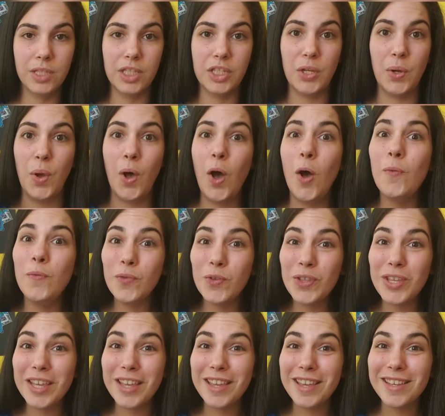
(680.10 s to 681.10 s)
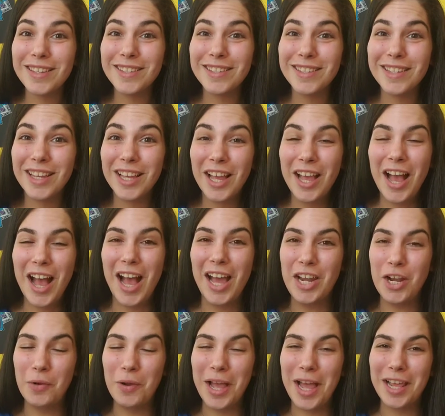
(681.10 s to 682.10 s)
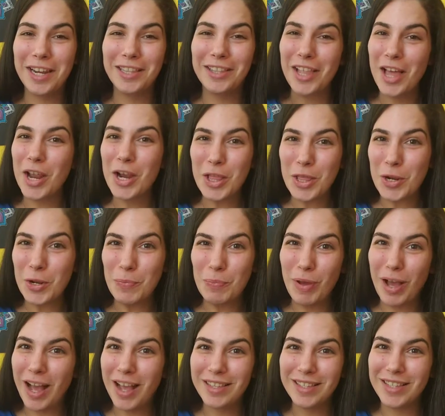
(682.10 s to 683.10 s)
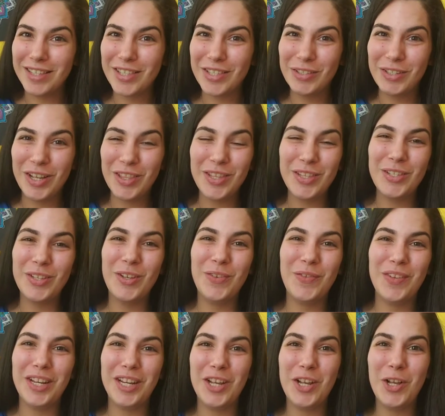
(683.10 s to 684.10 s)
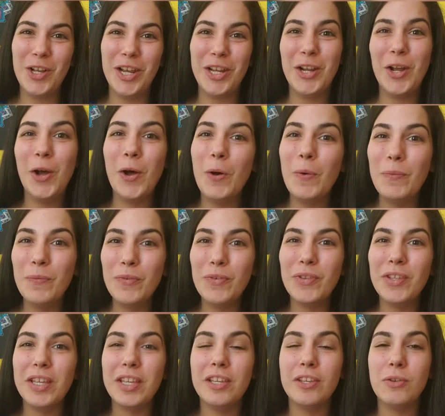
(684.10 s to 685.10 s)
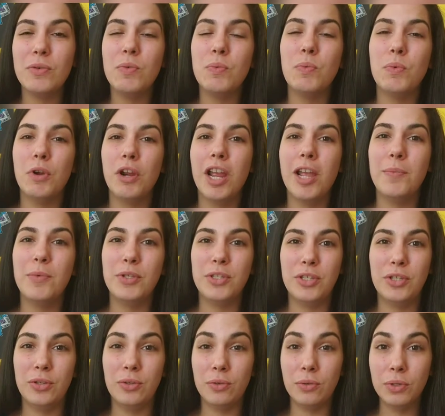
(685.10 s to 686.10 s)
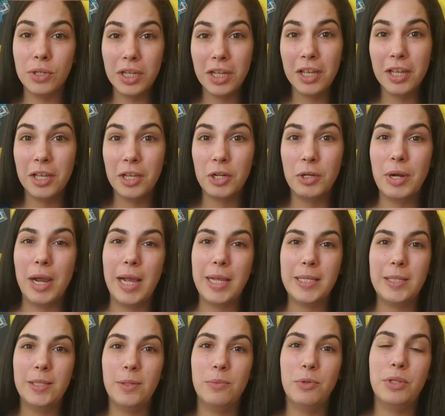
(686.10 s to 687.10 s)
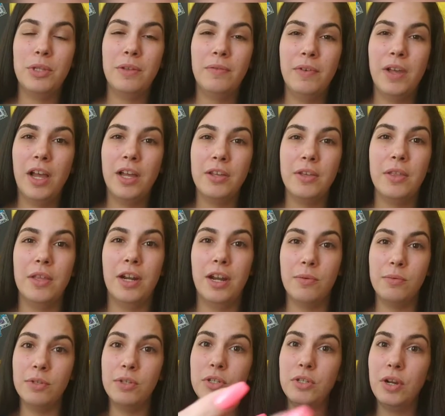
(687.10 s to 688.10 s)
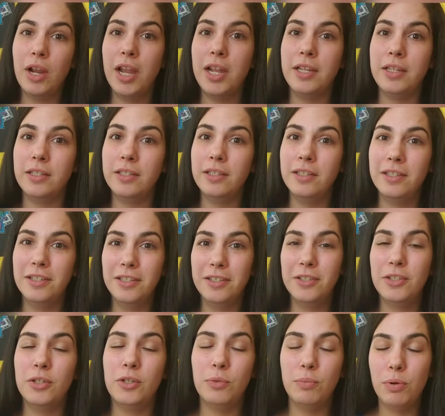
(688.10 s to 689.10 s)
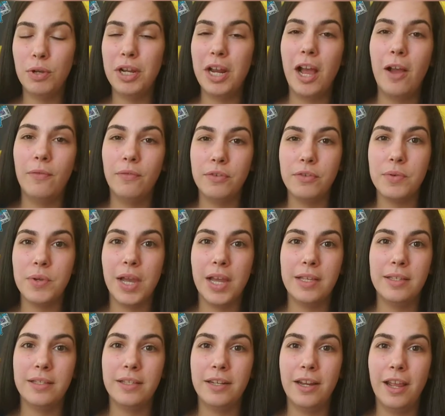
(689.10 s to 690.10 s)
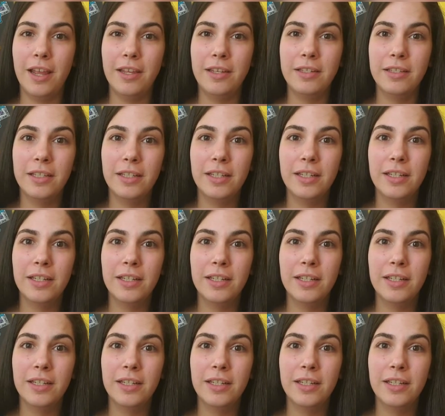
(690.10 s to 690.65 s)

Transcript: So hopefully, I know I had a lot of little pauses throughout this whole video, and hopefully you were able to grasp some of the value that I was trying to put out for you guys today.